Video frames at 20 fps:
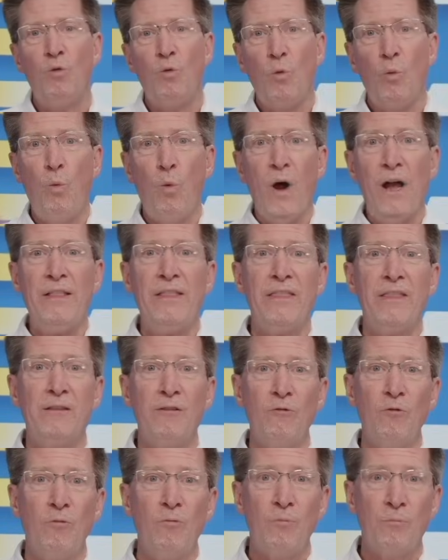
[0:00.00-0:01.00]
What
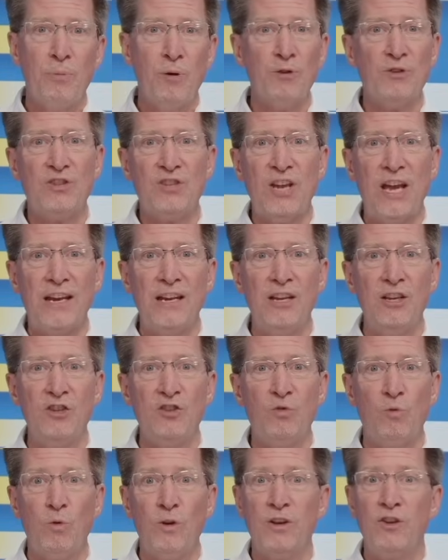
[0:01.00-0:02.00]

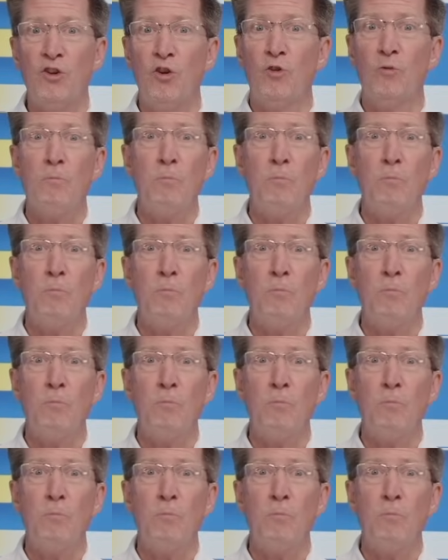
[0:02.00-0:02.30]
percentage would your